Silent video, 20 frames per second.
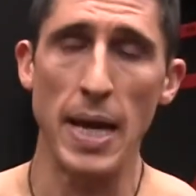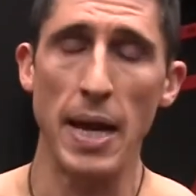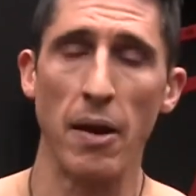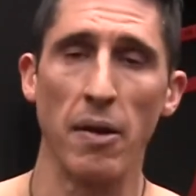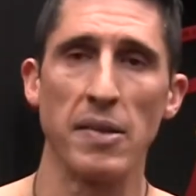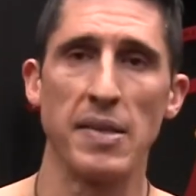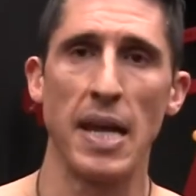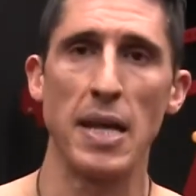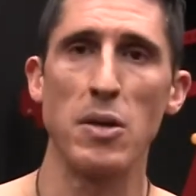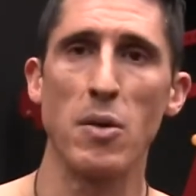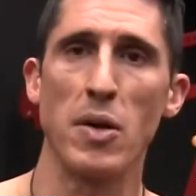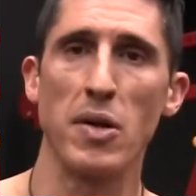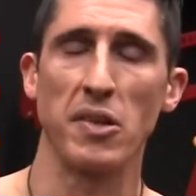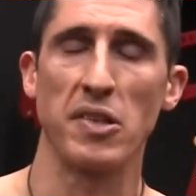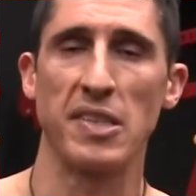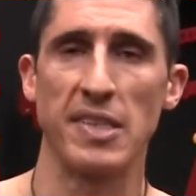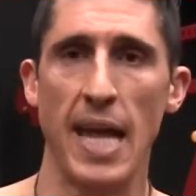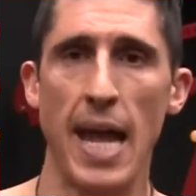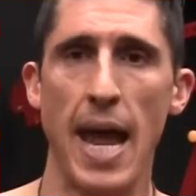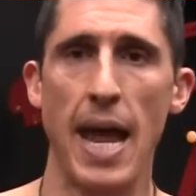here, is that you
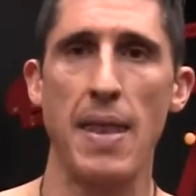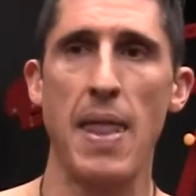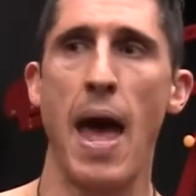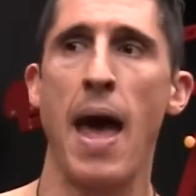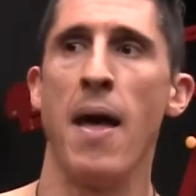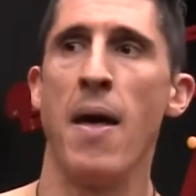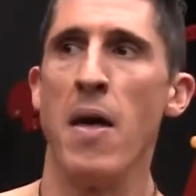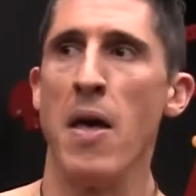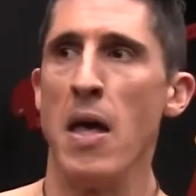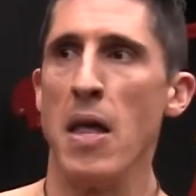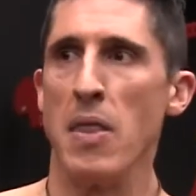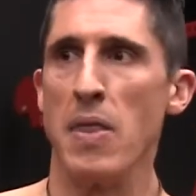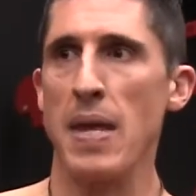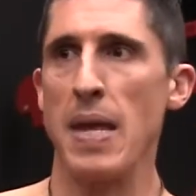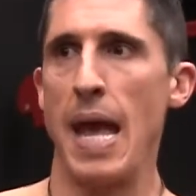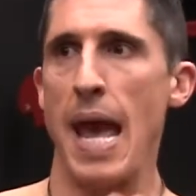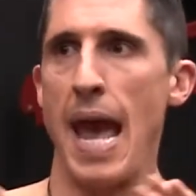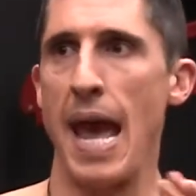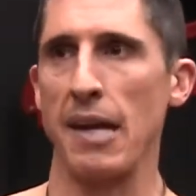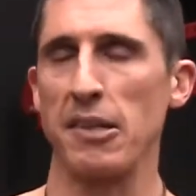understand that
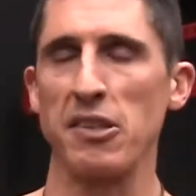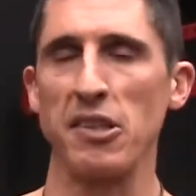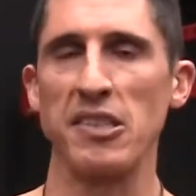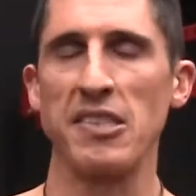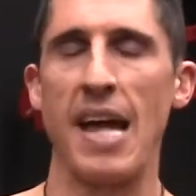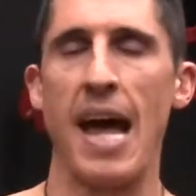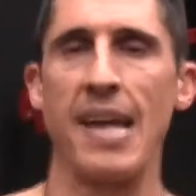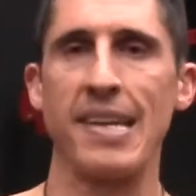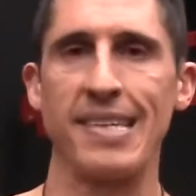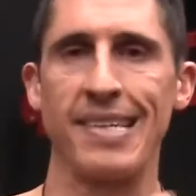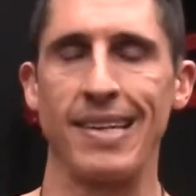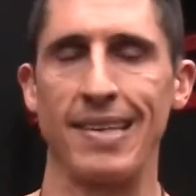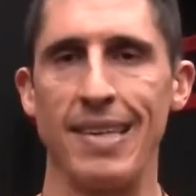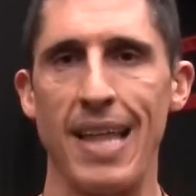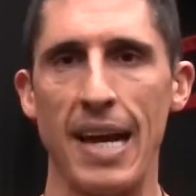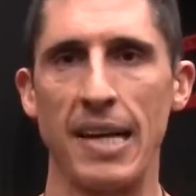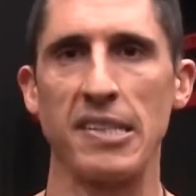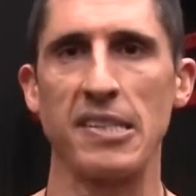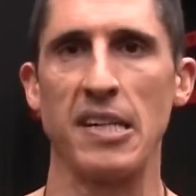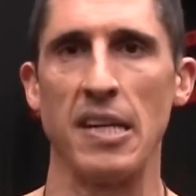the exercise
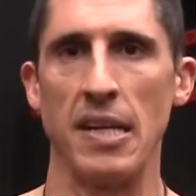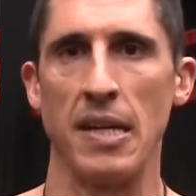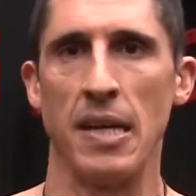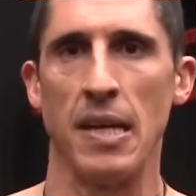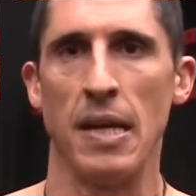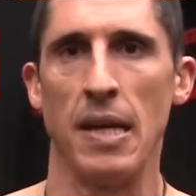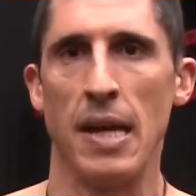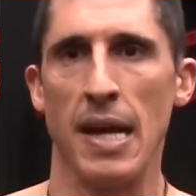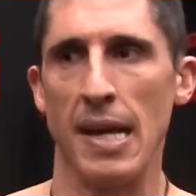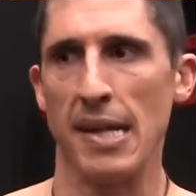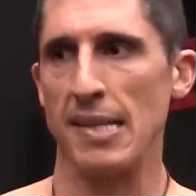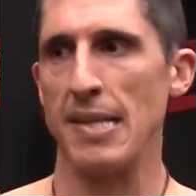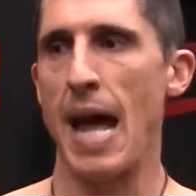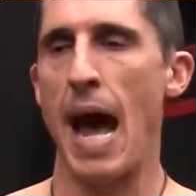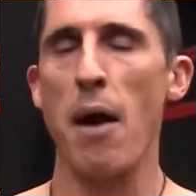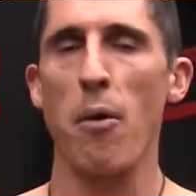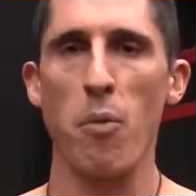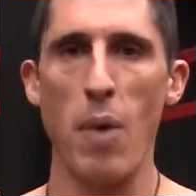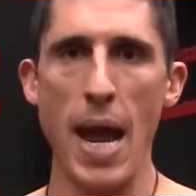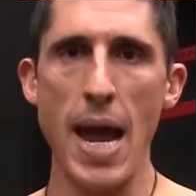selection is
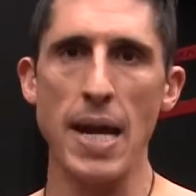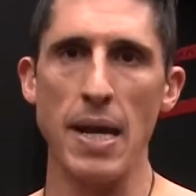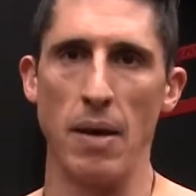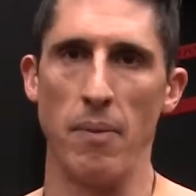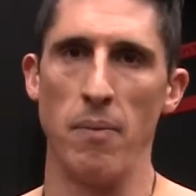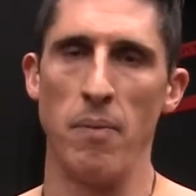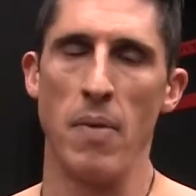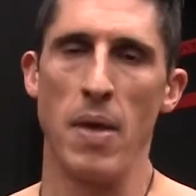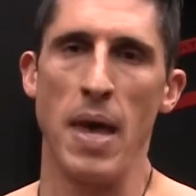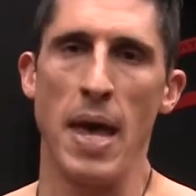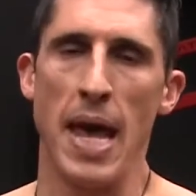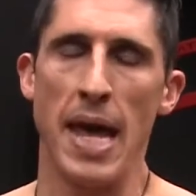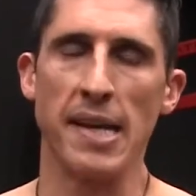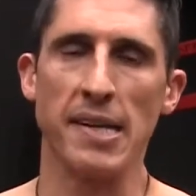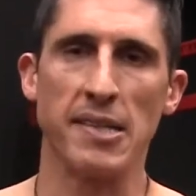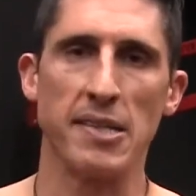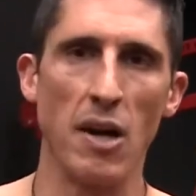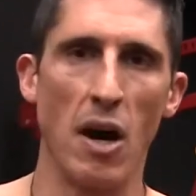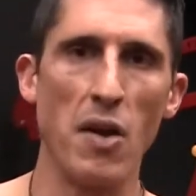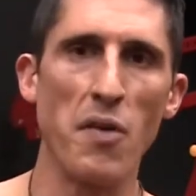not random.
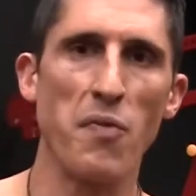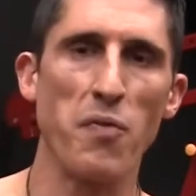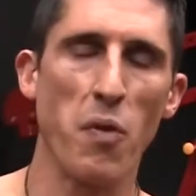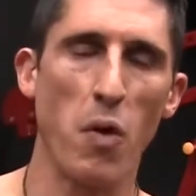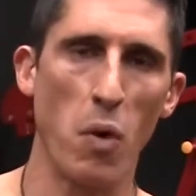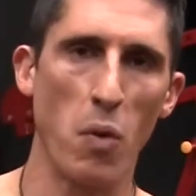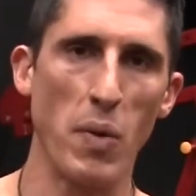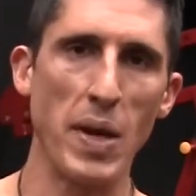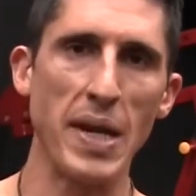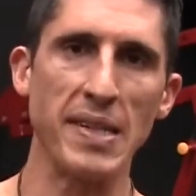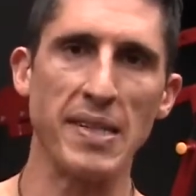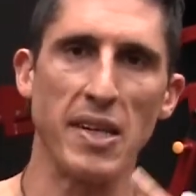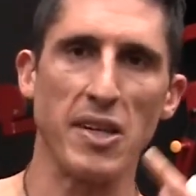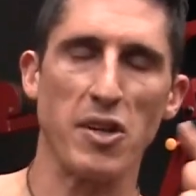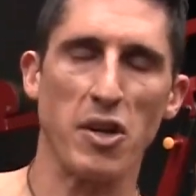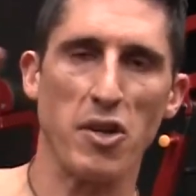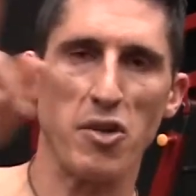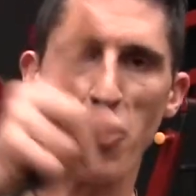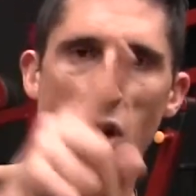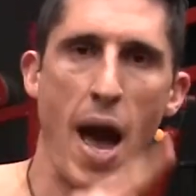It's done for a reason,
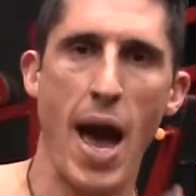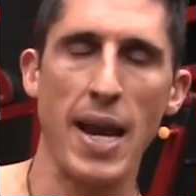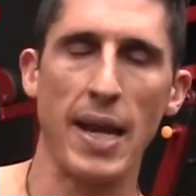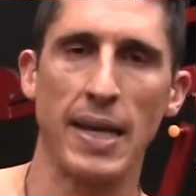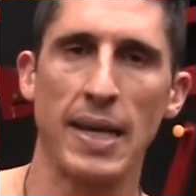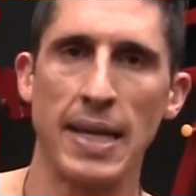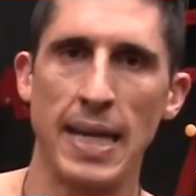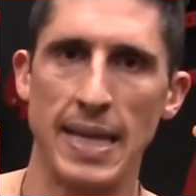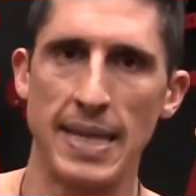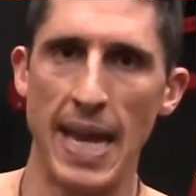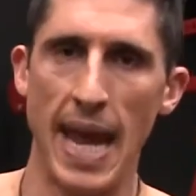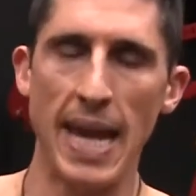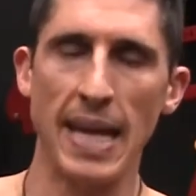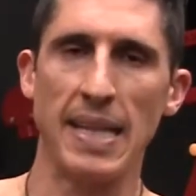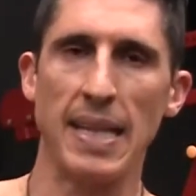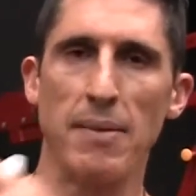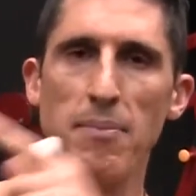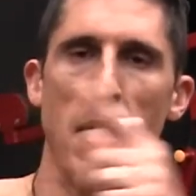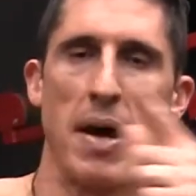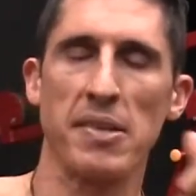to try to take
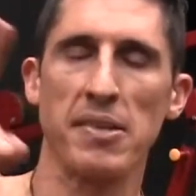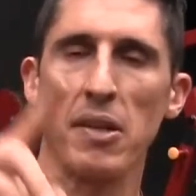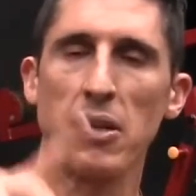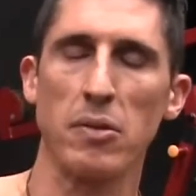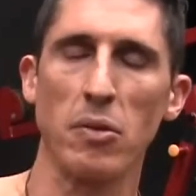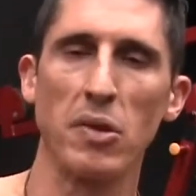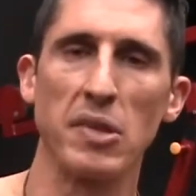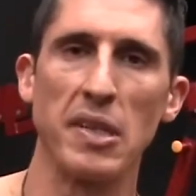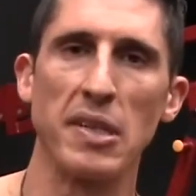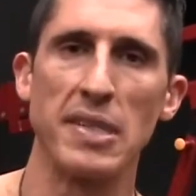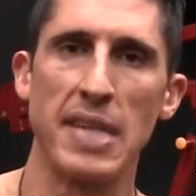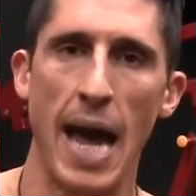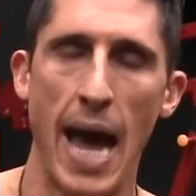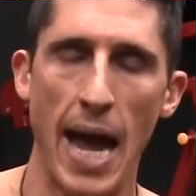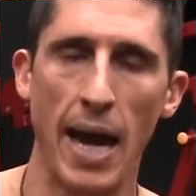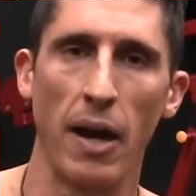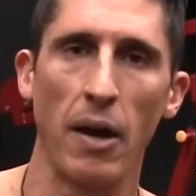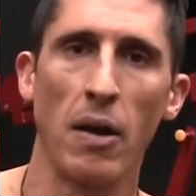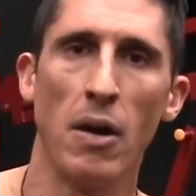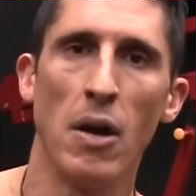the muscle through its
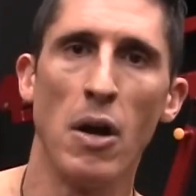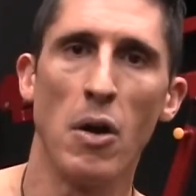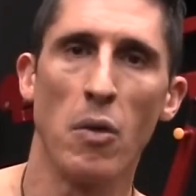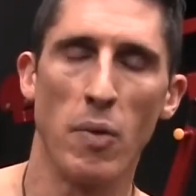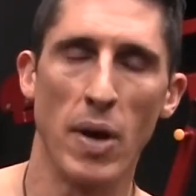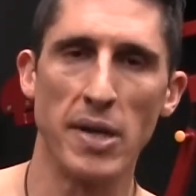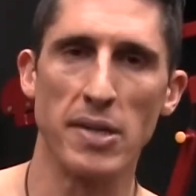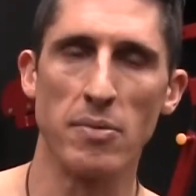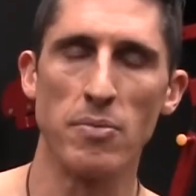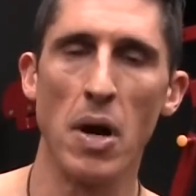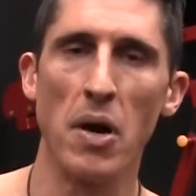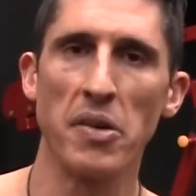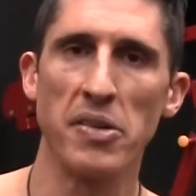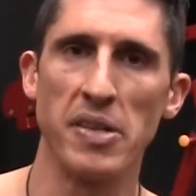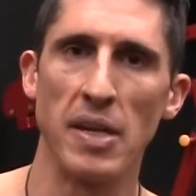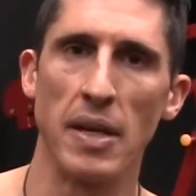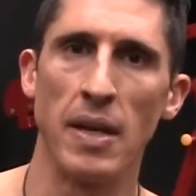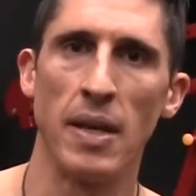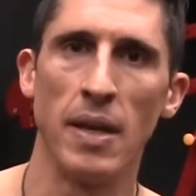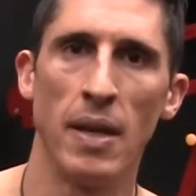entire range of motion.